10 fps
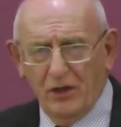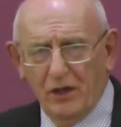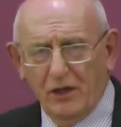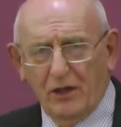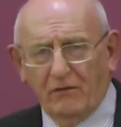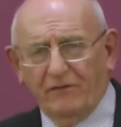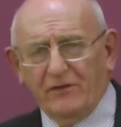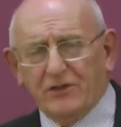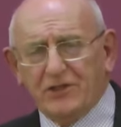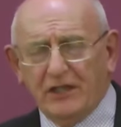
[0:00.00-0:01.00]
love
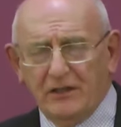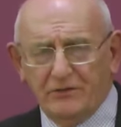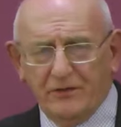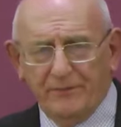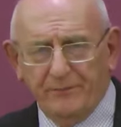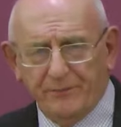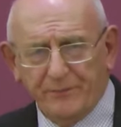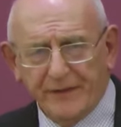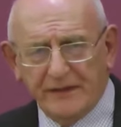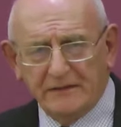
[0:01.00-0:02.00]
their children
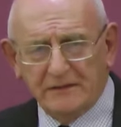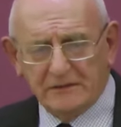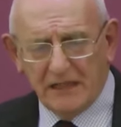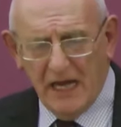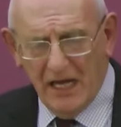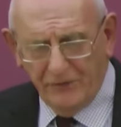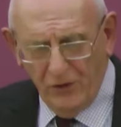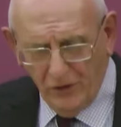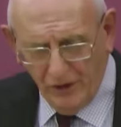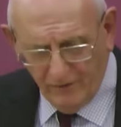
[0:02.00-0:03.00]
and
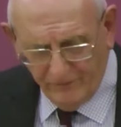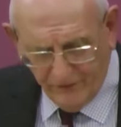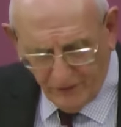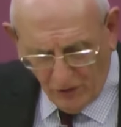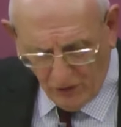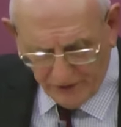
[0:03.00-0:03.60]
who love the Lord